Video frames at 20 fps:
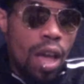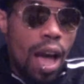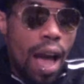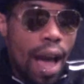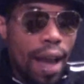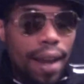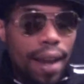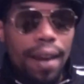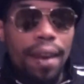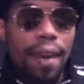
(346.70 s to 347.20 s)

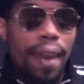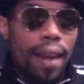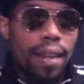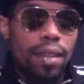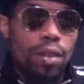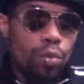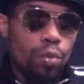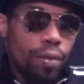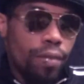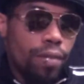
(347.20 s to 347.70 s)
I
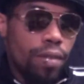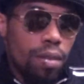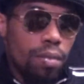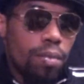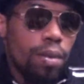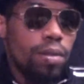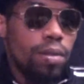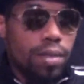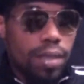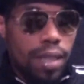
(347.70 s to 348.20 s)
connected with them.
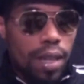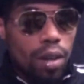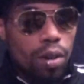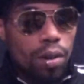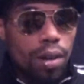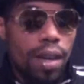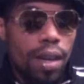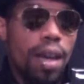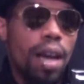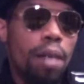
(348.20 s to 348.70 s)
I was like,
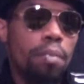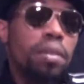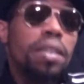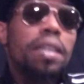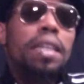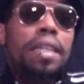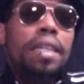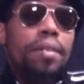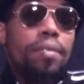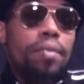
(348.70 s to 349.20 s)
okay, I
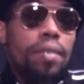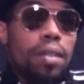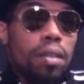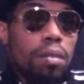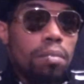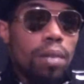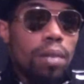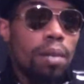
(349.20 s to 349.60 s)
believe them.